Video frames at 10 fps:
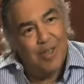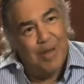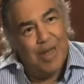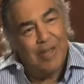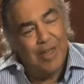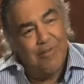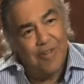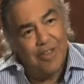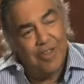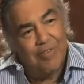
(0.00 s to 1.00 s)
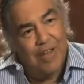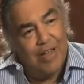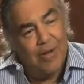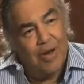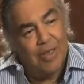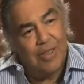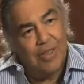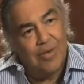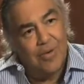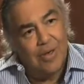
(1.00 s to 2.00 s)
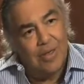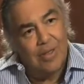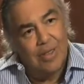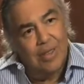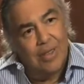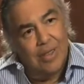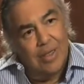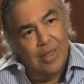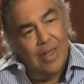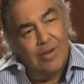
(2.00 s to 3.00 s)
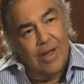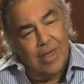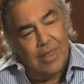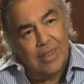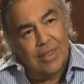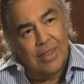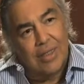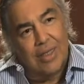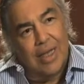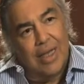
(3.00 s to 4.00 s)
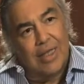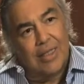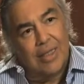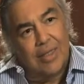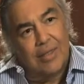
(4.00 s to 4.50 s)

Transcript: It's about their vision of how they want to see the world in their eyes. And,